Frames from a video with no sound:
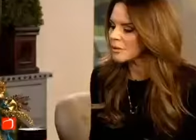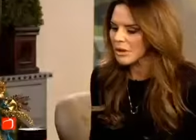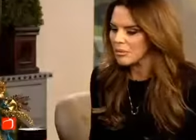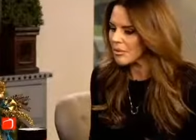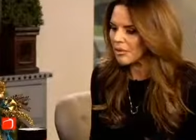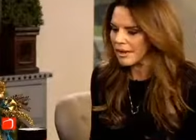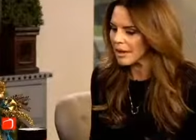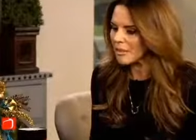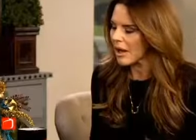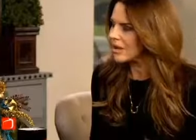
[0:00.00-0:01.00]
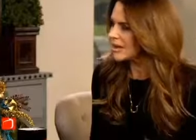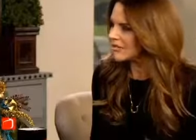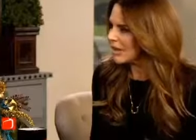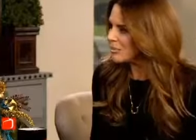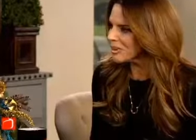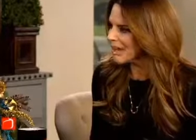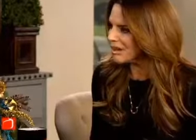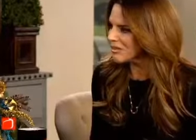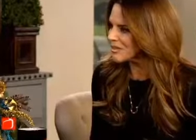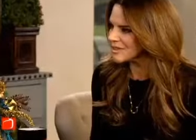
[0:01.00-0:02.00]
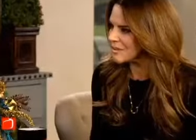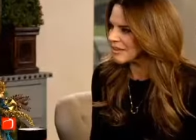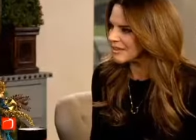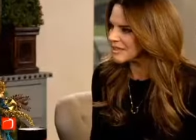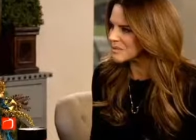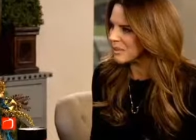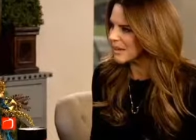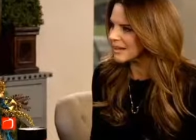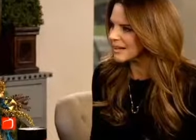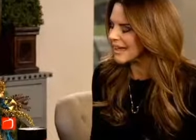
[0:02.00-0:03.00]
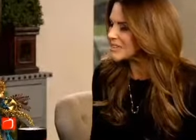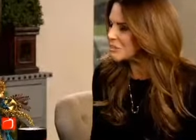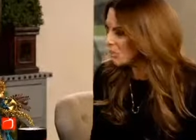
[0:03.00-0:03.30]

think people think about an event planner for something like this, but that's